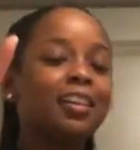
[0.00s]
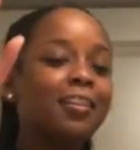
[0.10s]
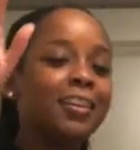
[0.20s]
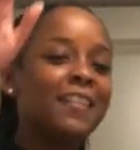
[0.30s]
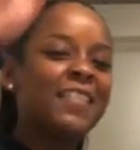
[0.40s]
they
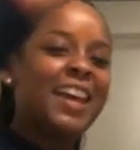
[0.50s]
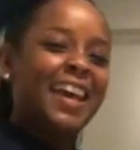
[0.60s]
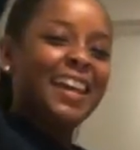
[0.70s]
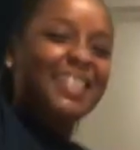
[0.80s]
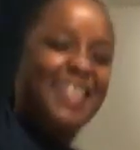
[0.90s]
old enough.
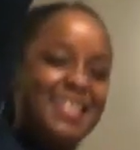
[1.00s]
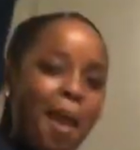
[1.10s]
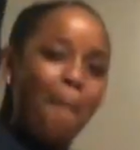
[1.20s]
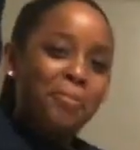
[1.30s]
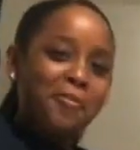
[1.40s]
He said
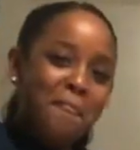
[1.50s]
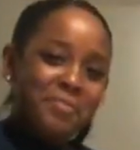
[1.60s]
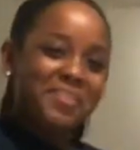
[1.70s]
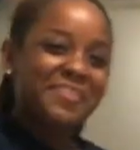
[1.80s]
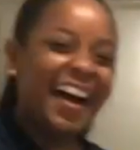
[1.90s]
that
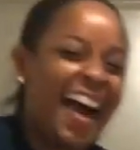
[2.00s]
boom boom.